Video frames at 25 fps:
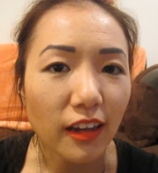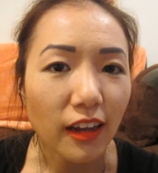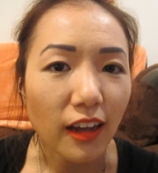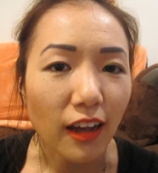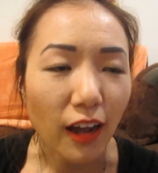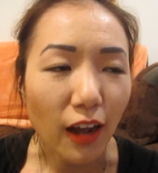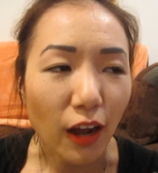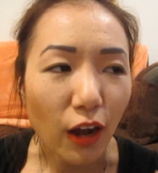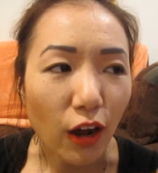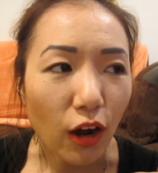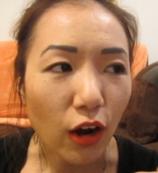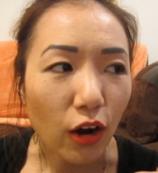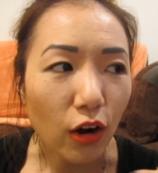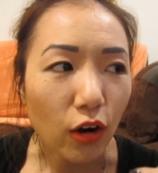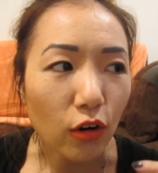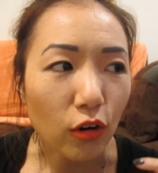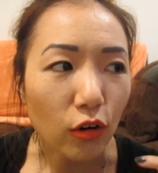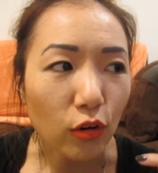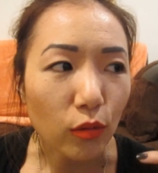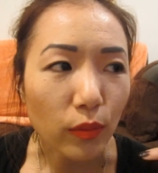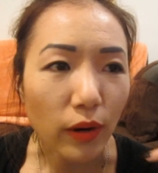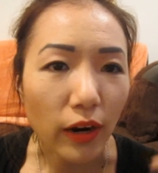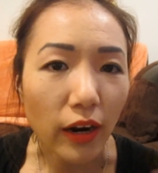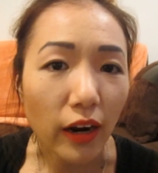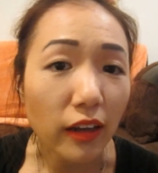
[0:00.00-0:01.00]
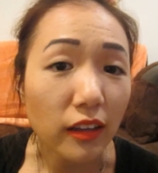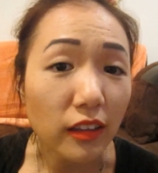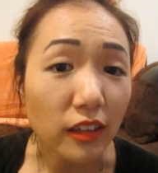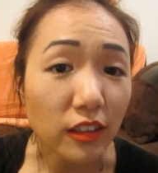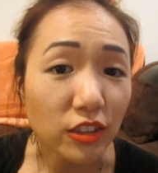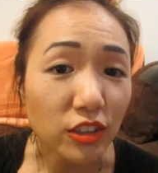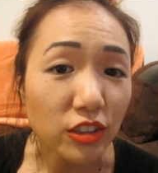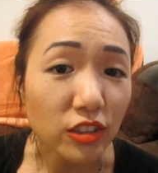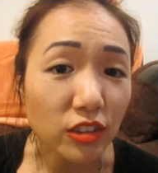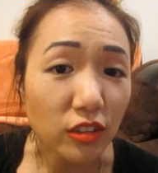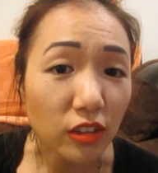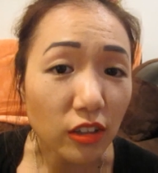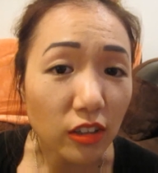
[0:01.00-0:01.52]
how my
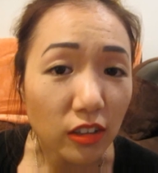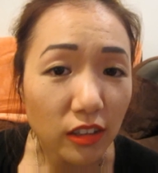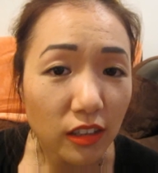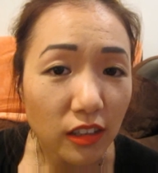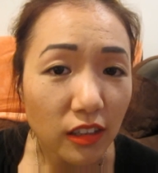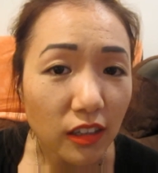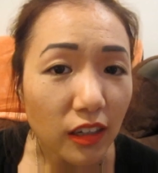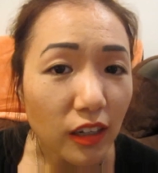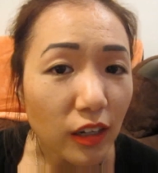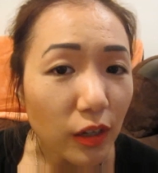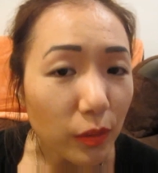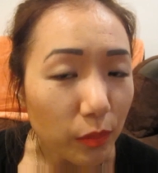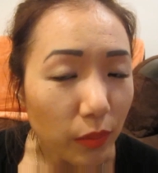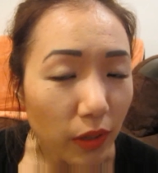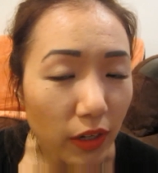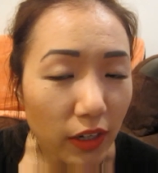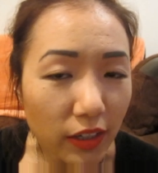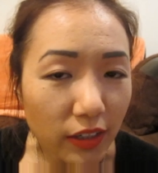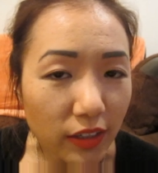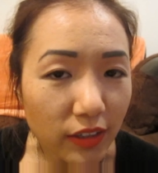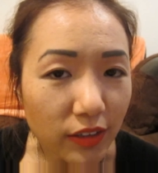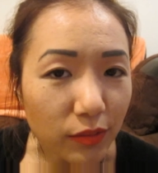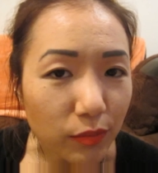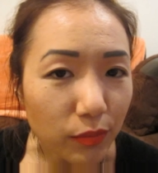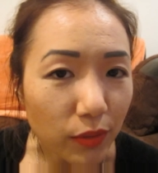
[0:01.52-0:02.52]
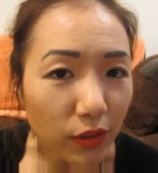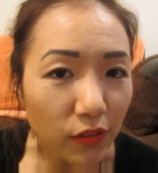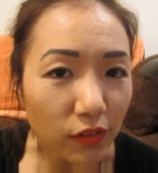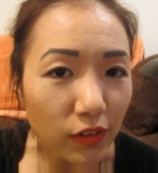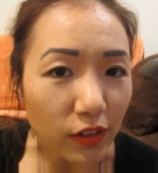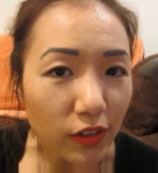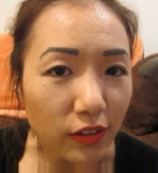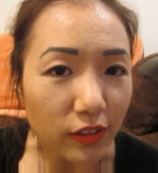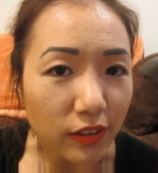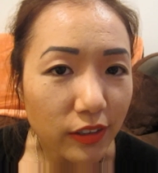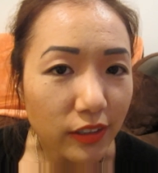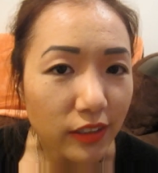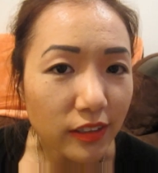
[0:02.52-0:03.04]
eyelashes look. My
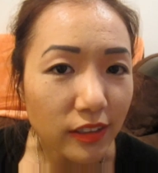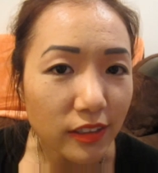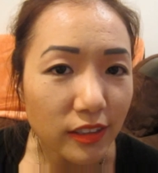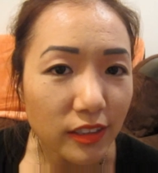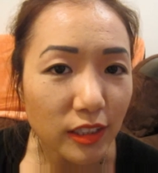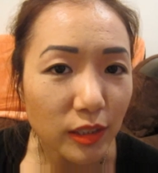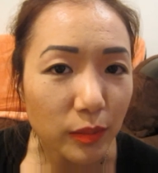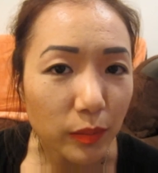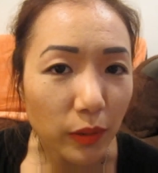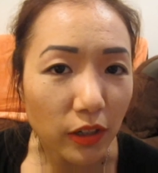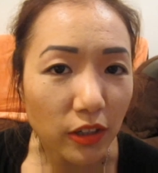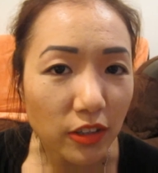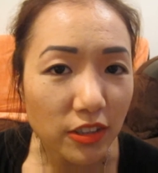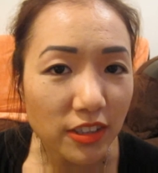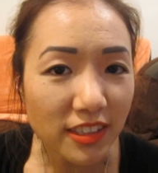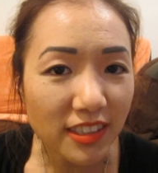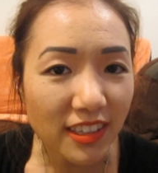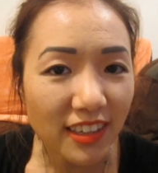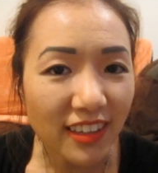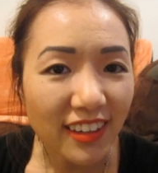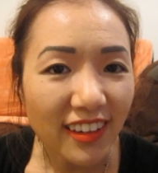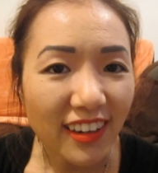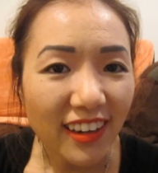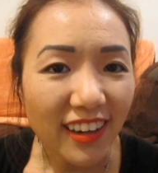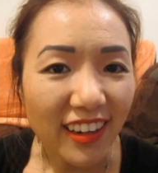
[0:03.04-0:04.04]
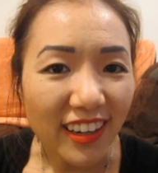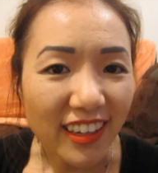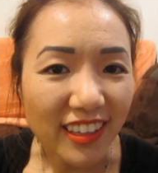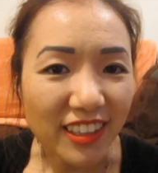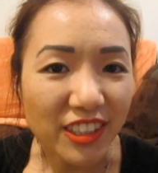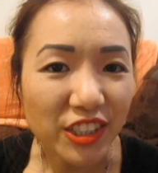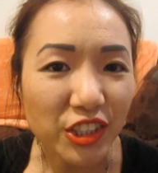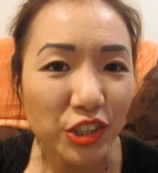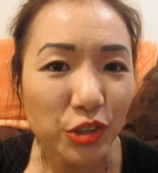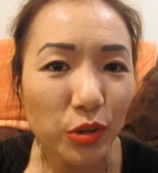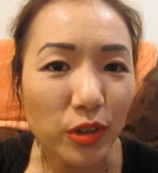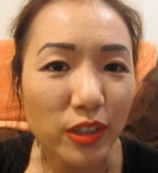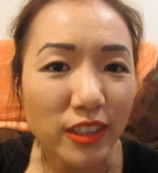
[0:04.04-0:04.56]
very sparse and
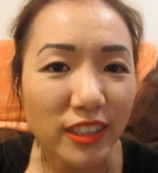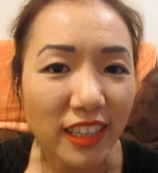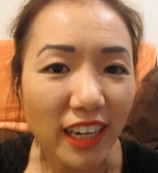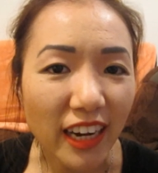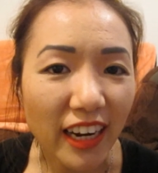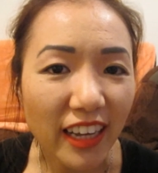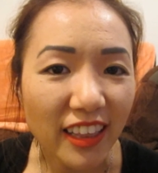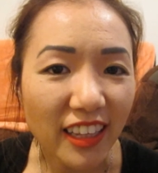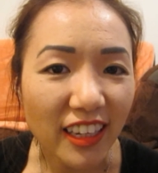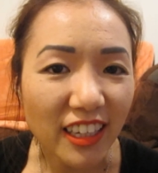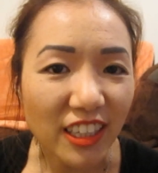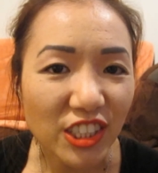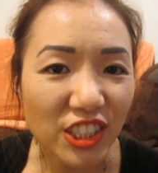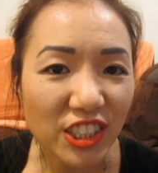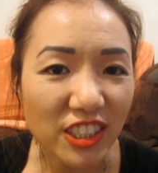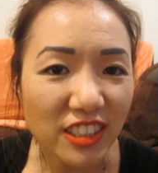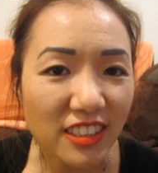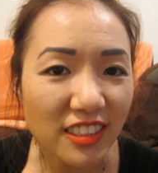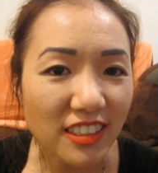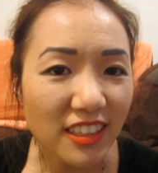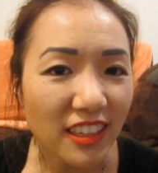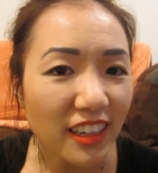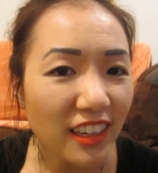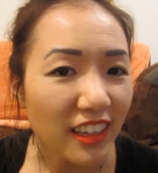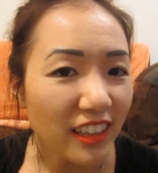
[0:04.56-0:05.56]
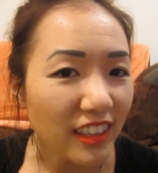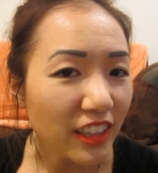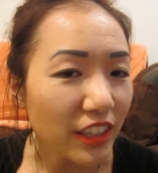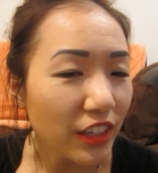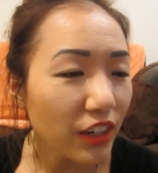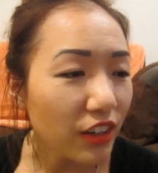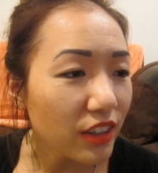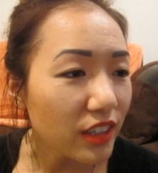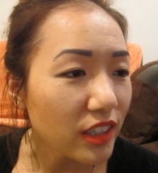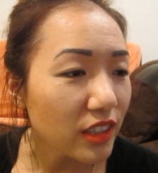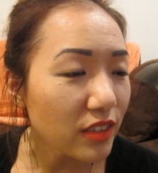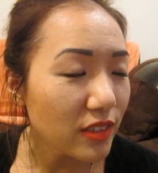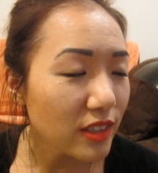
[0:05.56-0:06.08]
short eyelashes, they are
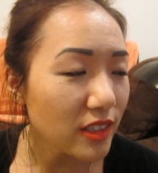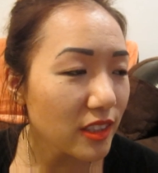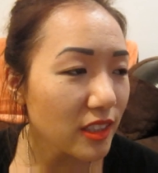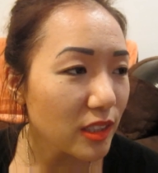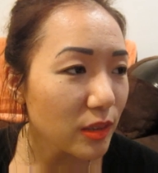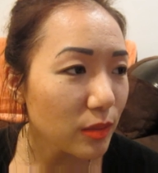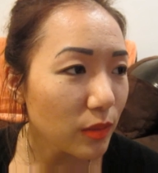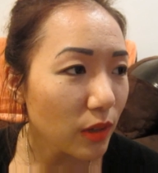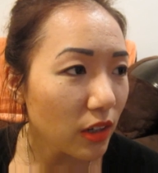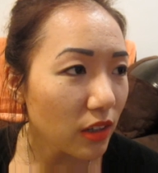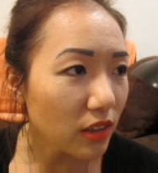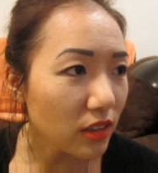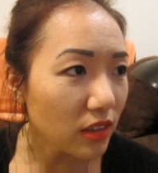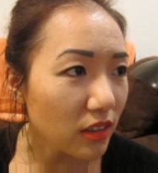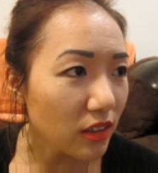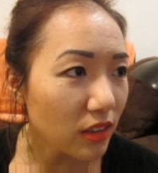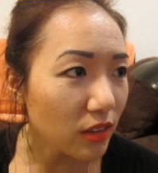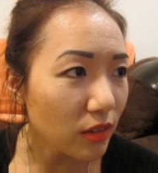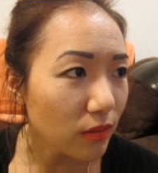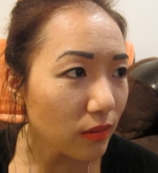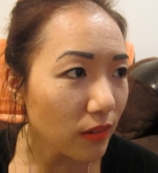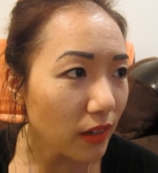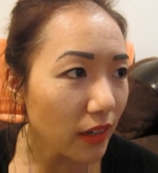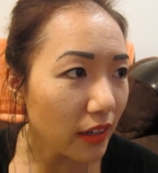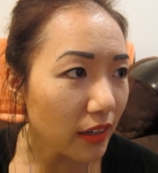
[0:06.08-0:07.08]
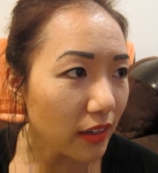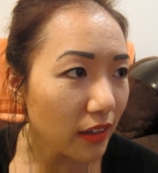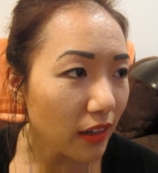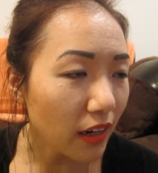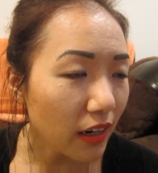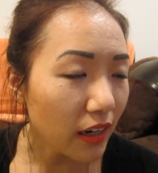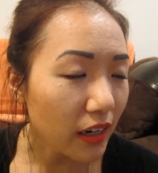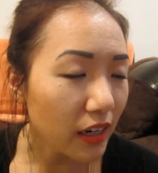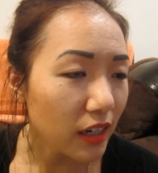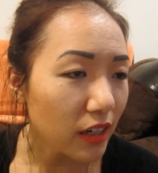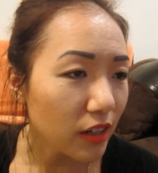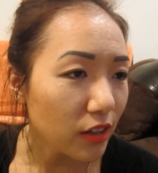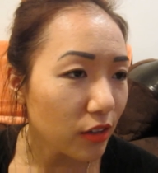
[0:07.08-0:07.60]
even smaller when I
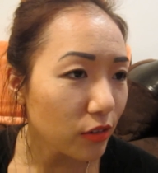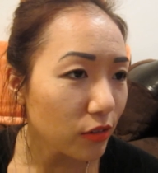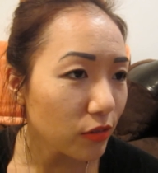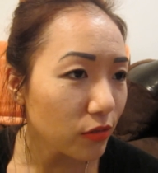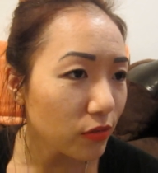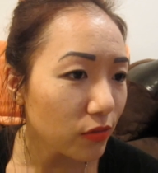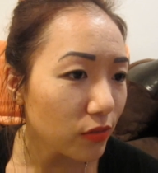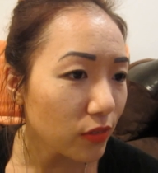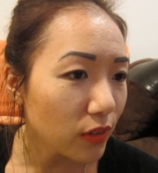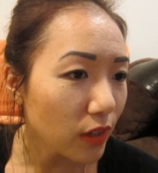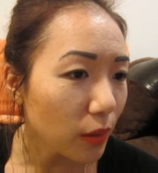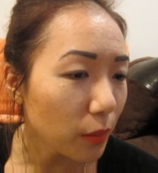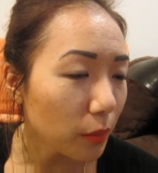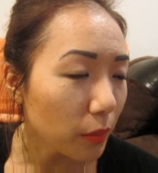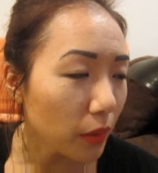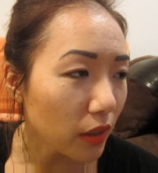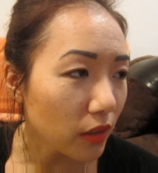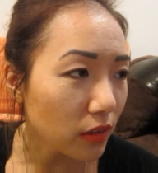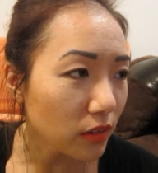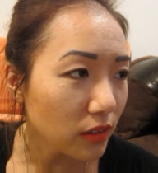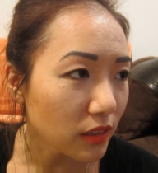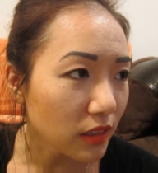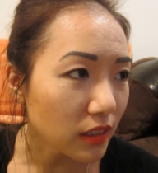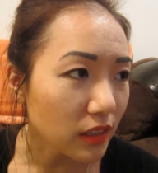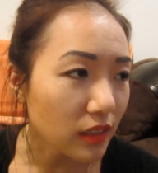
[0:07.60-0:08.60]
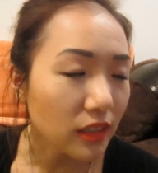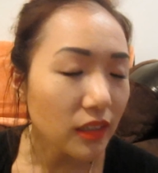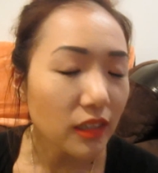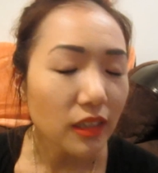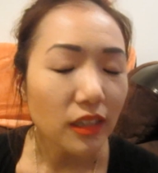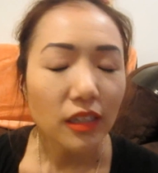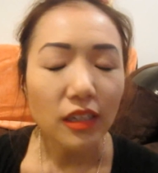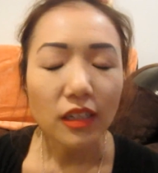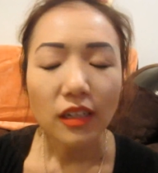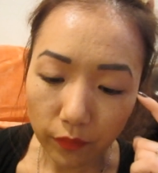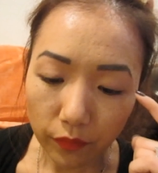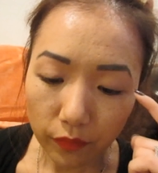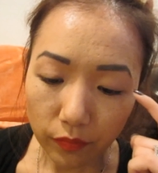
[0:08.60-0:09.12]
have a monolid.
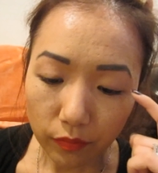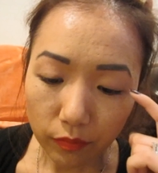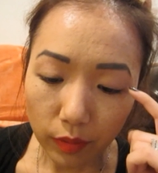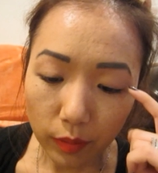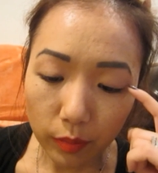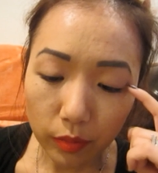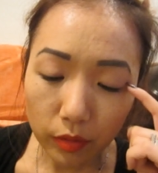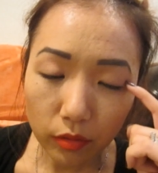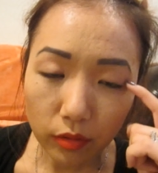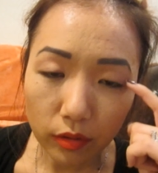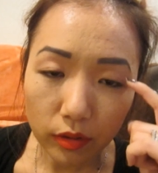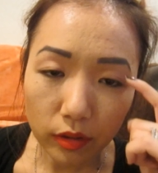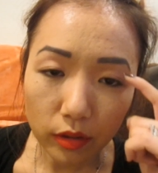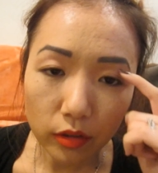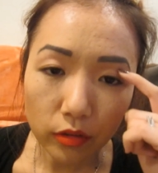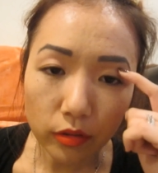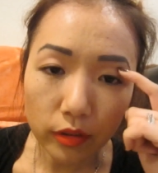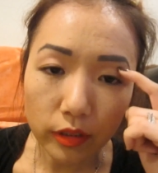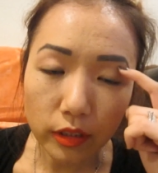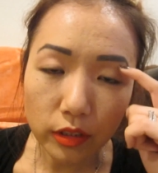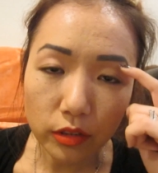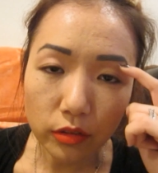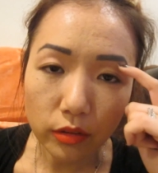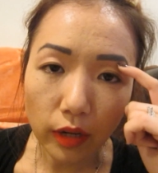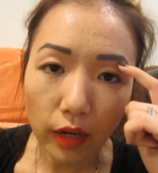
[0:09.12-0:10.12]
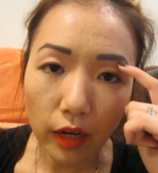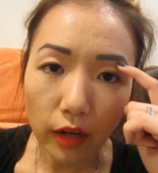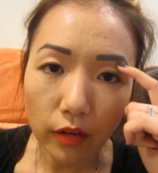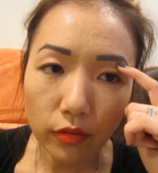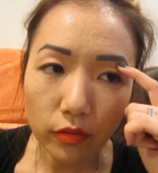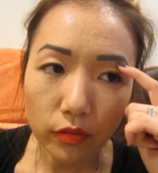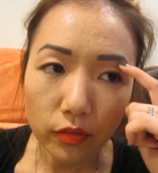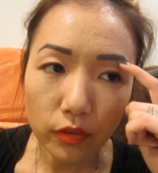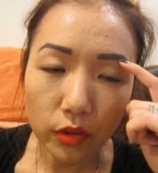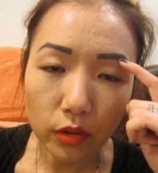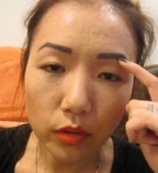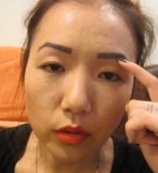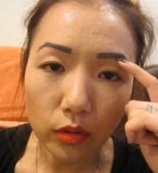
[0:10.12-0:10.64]
People with a crease, you have
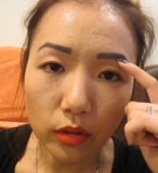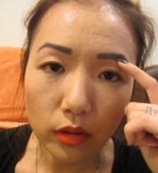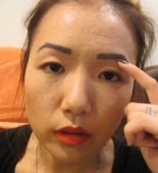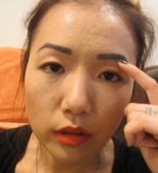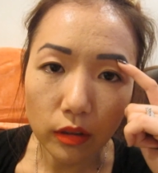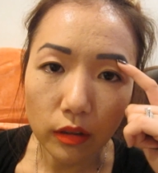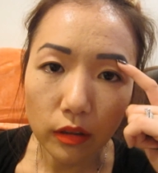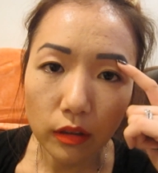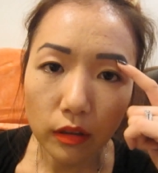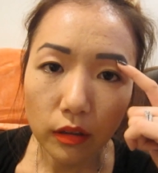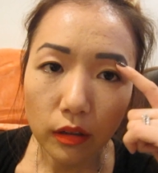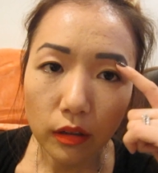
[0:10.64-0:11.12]
your